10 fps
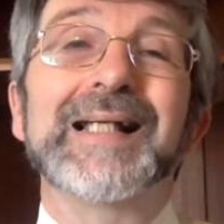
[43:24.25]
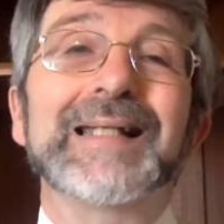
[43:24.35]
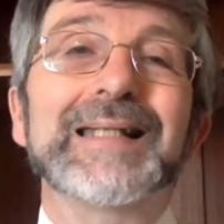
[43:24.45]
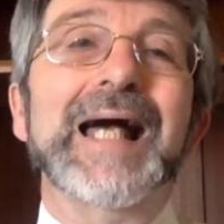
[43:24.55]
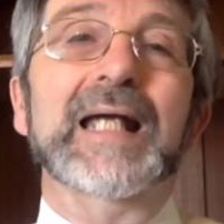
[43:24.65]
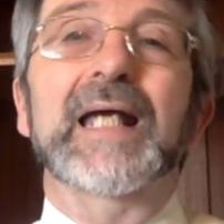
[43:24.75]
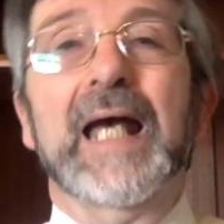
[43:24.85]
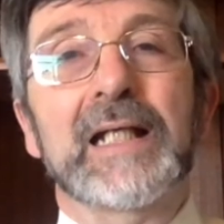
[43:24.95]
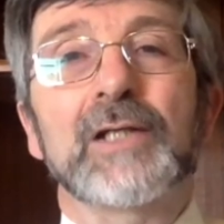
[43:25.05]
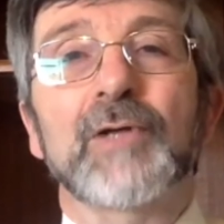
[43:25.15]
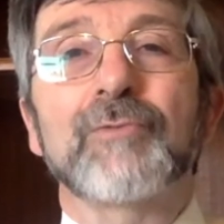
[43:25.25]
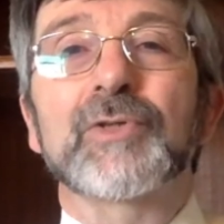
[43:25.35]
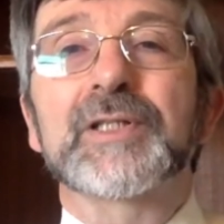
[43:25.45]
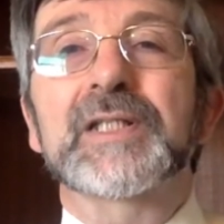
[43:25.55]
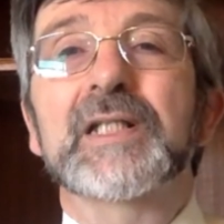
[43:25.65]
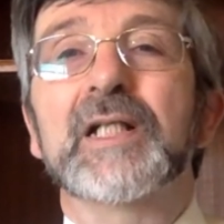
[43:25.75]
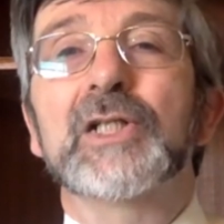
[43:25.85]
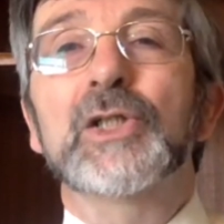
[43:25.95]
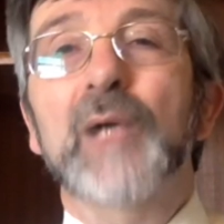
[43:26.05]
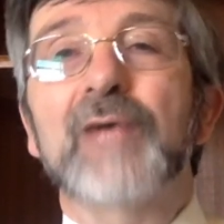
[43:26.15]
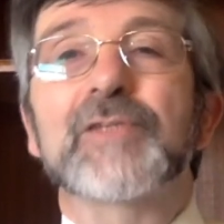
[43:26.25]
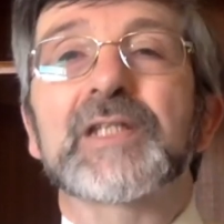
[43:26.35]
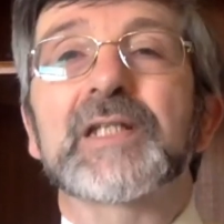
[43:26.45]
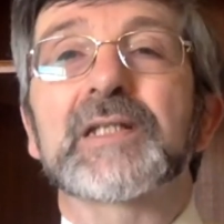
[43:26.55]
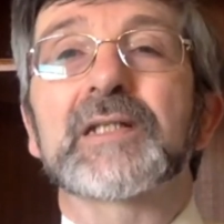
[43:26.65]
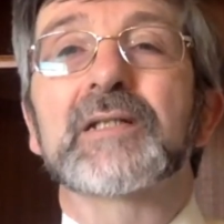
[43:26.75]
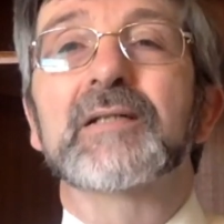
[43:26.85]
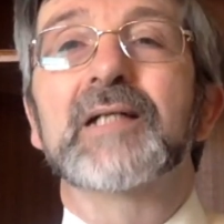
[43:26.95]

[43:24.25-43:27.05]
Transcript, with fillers: lack any reference to Ephesus,